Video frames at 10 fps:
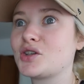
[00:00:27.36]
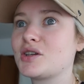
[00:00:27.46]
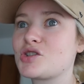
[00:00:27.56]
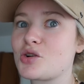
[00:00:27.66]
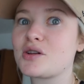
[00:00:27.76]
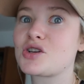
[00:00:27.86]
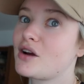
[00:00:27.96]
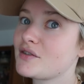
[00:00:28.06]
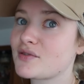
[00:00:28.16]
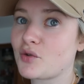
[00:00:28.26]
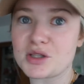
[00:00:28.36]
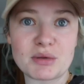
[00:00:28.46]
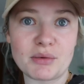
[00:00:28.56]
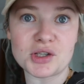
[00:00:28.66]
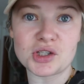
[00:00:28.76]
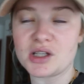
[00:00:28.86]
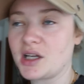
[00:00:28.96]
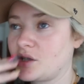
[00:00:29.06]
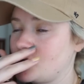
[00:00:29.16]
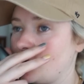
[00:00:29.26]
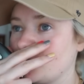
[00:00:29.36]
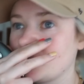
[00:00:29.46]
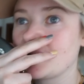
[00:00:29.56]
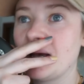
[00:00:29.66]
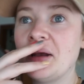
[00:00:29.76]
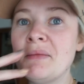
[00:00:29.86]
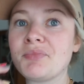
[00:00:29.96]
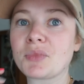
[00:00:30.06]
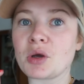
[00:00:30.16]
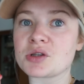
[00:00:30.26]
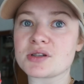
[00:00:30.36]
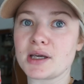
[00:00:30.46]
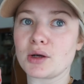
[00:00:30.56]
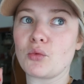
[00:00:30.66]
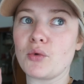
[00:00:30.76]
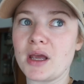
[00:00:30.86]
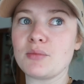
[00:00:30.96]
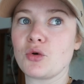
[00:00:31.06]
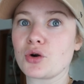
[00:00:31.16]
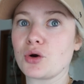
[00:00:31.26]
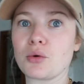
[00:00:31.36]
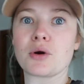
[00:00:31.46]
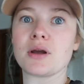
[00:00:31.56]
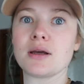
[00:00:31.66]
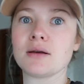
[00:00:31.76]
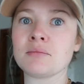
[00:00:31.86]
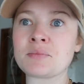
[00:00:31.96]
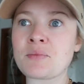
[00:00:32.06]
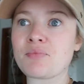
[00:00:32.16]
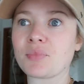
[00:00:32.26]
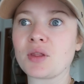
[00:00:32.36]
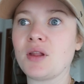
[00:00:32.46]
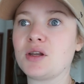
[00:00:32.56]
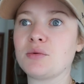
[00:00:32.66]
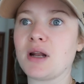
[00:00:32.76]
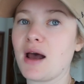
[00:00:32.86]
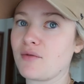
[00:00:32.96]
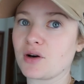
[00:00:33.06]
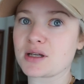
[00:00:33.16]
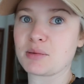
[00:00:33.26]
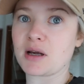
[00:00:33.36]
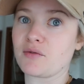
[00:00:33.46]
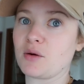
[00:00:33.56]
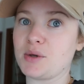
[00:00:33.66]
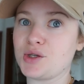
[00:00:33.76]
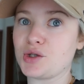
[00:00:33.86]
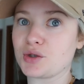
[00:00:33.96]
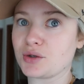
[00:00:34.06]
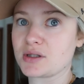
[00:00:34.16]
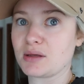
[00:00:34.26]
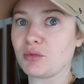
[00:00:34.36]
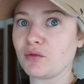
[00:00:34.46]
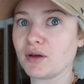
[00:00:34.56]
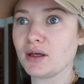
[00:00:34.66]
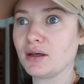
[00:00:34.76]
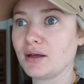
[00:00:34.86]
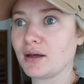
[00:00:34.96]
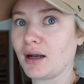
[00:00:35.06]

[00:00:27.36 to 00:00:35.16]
Jarvis forced me to watch Indiana Jones, which is like way more gory than you would ever expect for a PG-13 movie.